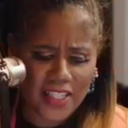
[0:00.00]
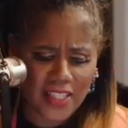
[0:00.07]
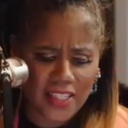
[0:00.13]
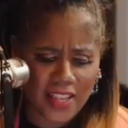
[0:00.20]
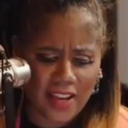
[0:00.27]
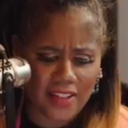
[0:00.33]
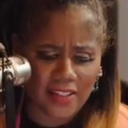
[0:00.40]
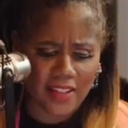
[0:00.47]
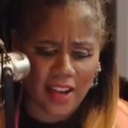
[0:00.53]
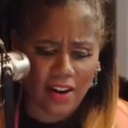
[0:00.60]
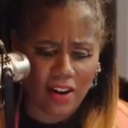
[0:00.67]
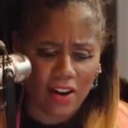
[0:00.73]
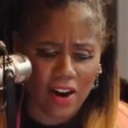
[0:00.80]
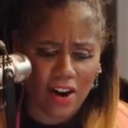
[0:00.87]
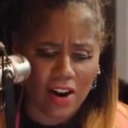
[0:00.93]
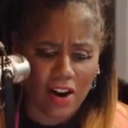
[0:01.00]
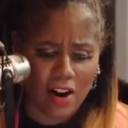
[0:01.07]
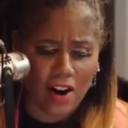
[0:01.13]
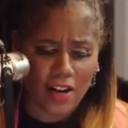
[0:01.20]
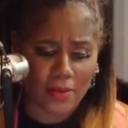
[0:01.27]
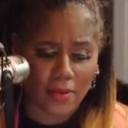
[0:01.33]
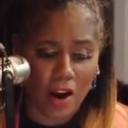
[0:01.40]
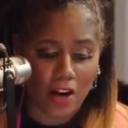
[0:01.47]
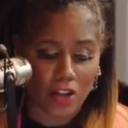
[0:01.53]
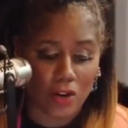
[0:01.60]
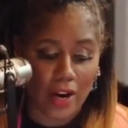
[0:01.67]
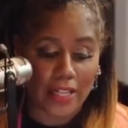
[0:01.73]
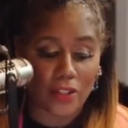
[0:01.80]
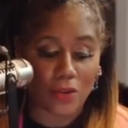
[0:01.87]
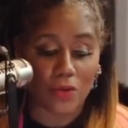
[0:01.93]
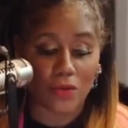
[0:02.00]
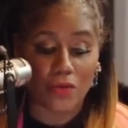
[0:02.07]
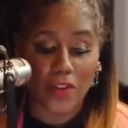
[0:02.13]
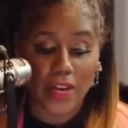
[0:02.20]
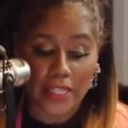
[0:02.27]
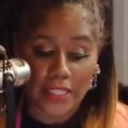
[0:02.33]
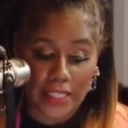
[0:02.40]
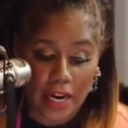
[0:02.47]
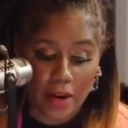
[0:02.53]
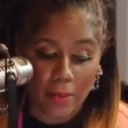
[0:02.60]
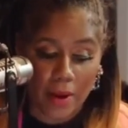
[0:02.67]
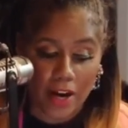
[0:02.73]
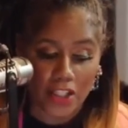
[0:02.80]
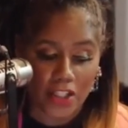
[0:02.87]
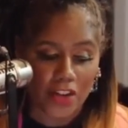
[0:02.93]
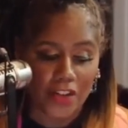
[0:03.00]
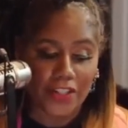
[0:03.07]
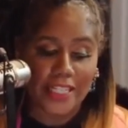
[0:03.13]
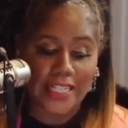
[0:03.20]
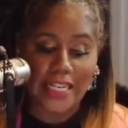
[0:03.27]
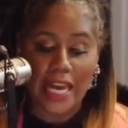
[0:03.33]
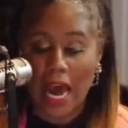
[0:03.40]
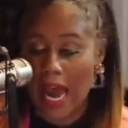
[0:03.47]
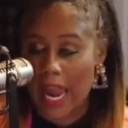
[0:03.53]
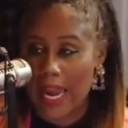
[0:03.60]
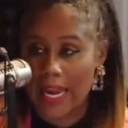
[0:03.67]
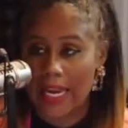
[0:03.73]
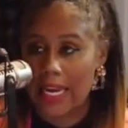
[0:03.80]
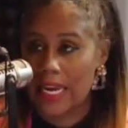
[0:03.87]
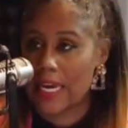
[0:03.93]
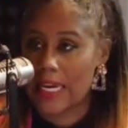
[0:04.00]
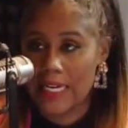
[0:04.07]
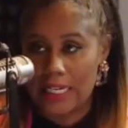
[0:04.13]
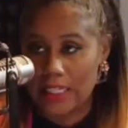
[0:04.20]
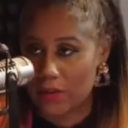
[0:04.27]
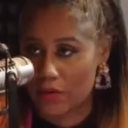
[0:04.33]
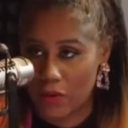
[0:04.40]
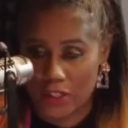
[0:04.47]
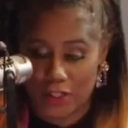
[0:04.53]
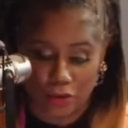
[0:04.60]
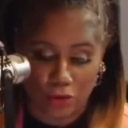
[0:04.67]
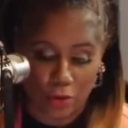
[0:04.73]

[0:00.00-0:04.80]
She says that her and her husband are trying to fix their marriage of denying any divorce